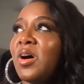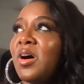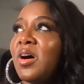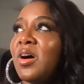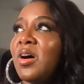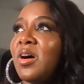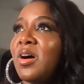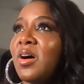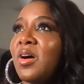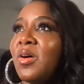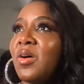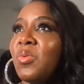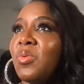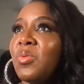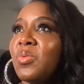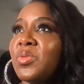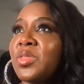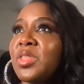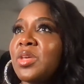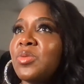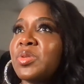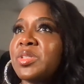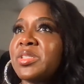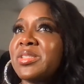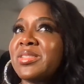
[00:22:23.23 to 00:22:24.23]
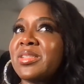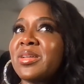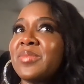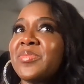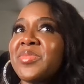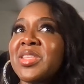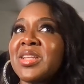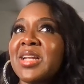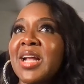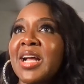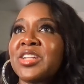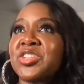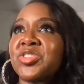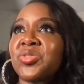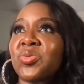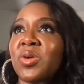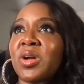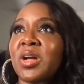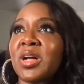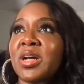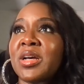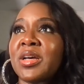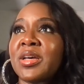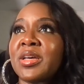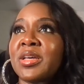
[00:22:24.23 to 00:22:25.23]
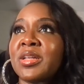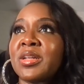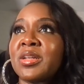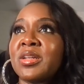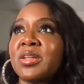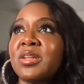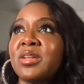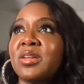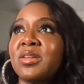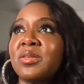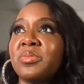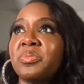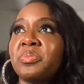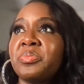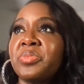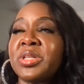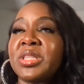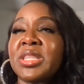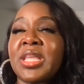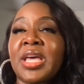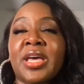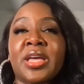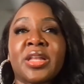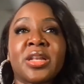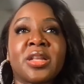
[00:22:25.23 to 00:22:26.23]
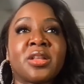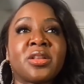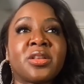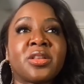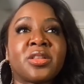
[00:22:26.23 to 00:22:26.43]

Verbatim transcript: um, there was something I tried, but that